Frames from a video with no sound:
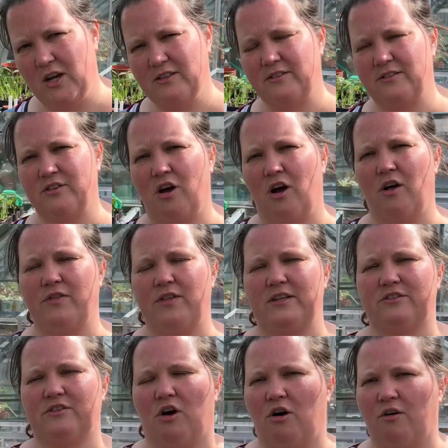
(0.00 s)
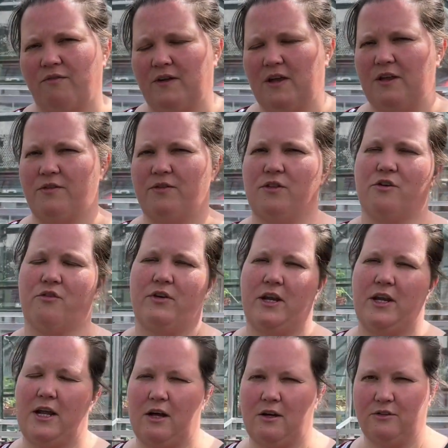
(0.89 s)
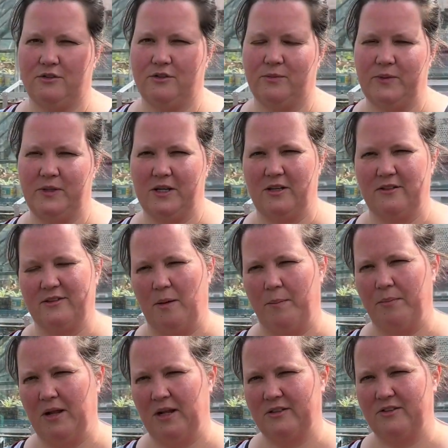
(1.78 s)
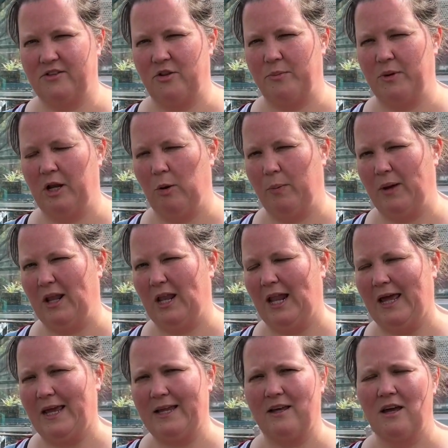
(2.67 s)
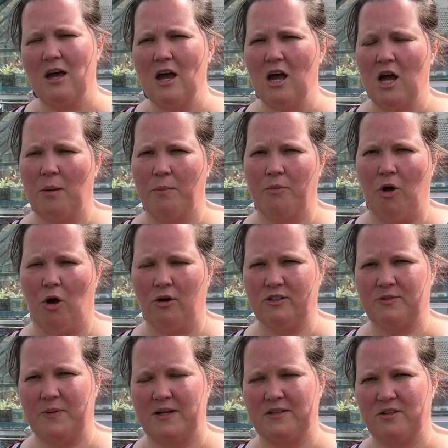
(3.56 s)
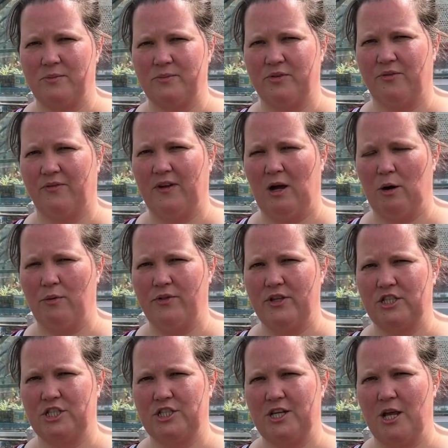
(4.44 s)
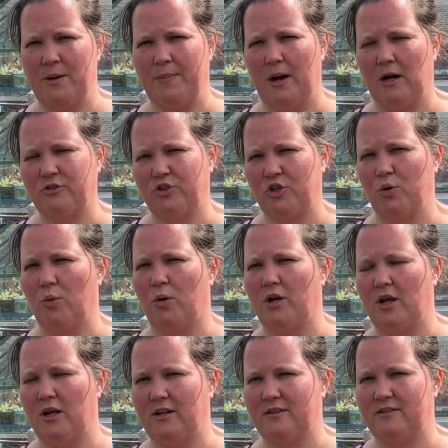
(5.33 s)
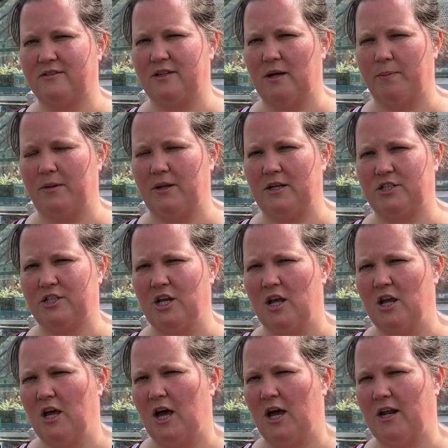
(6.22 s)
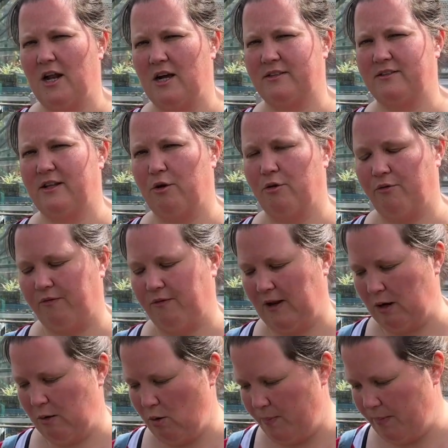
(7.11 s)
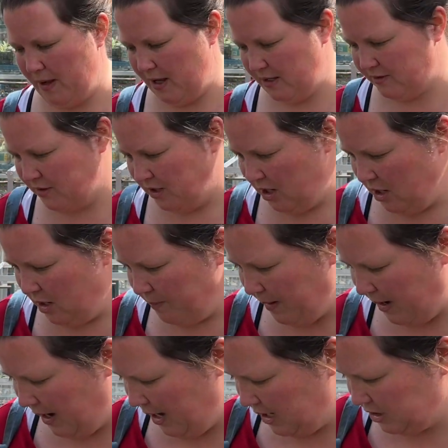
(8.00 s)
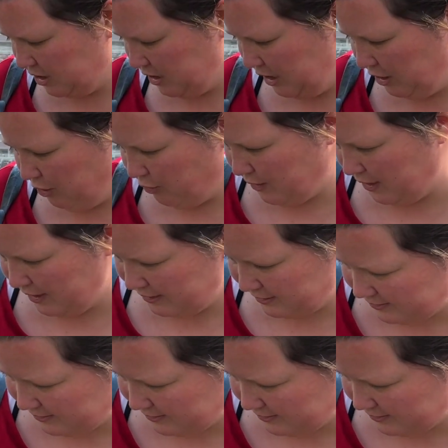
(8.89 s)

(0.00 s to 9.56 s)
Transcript: and start these off in the greenhouse because I'm planting them a little bit late. I'm not expecting them to flower this year, but I do want to establish a nice little flower bed. But actually looking